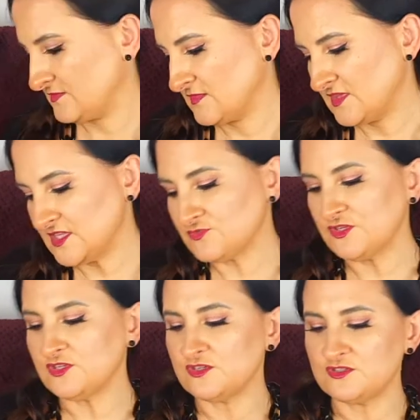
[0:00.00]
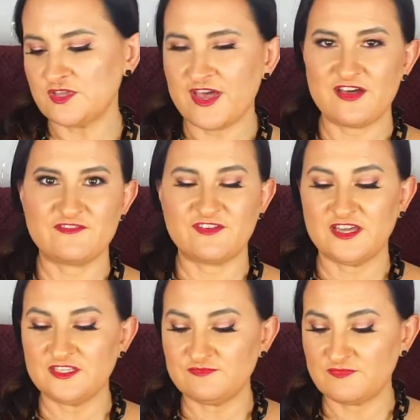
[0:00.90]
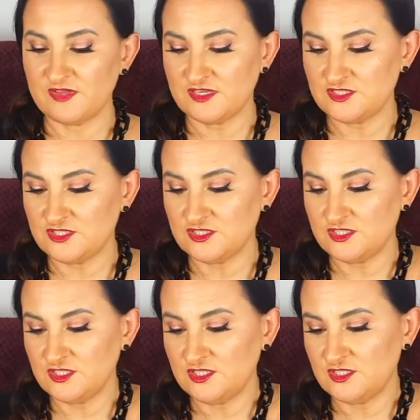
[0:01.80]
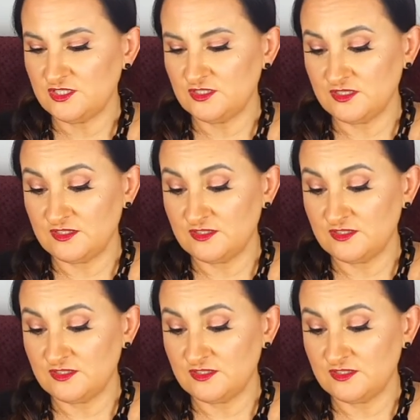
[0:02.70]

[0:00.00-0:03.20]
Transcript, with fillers: that's really good to have. I'm actually